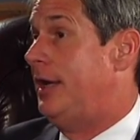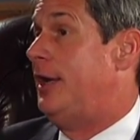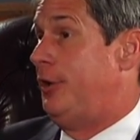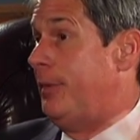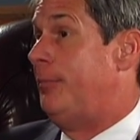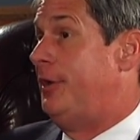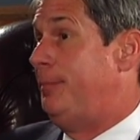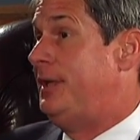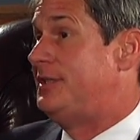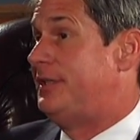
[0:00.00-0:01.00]
Mm-hmm. Remember the
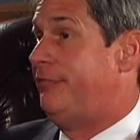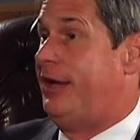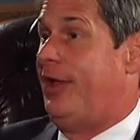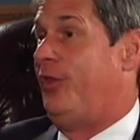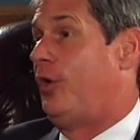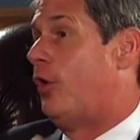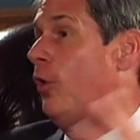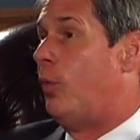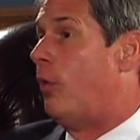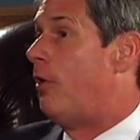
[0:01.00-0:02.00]
peace dividend, the
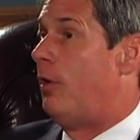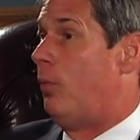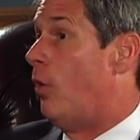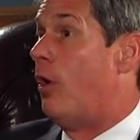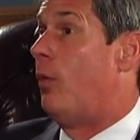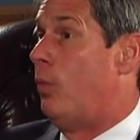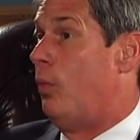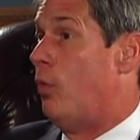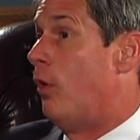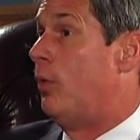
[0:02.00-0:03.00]
Cold War
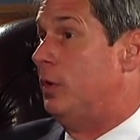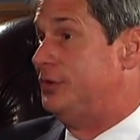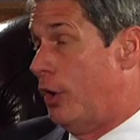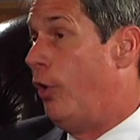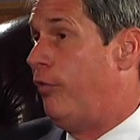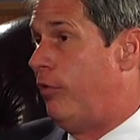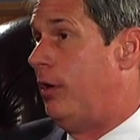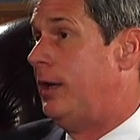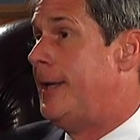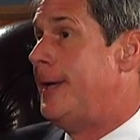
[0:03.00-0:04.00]
mm-hmm. was over.